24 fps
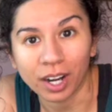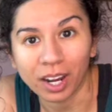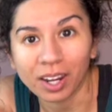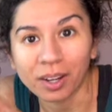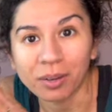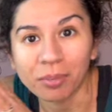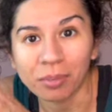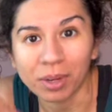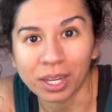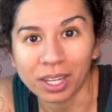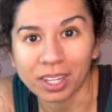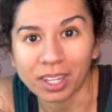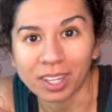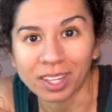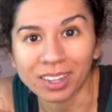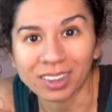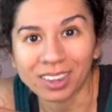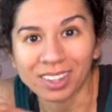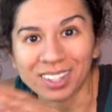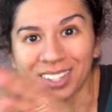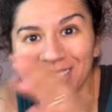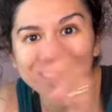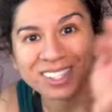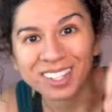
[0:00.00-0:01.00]
and making
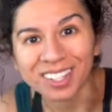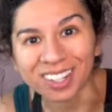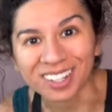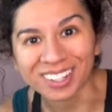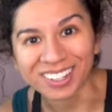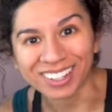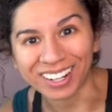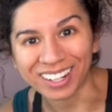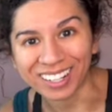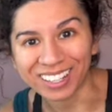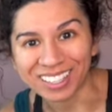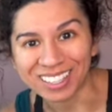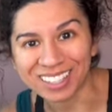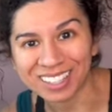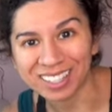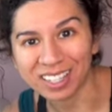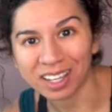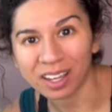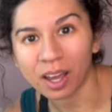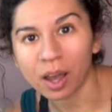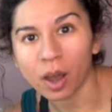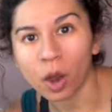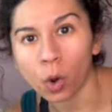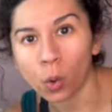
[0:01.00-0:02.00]
this a nice
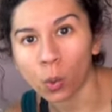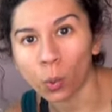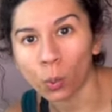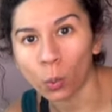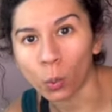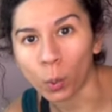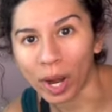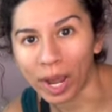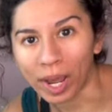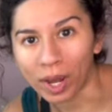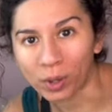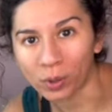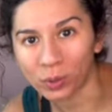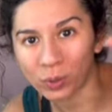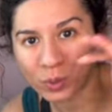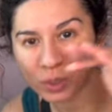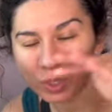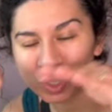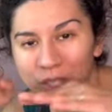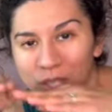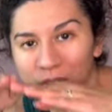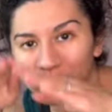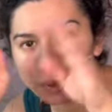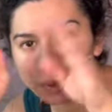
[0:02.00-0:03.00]
round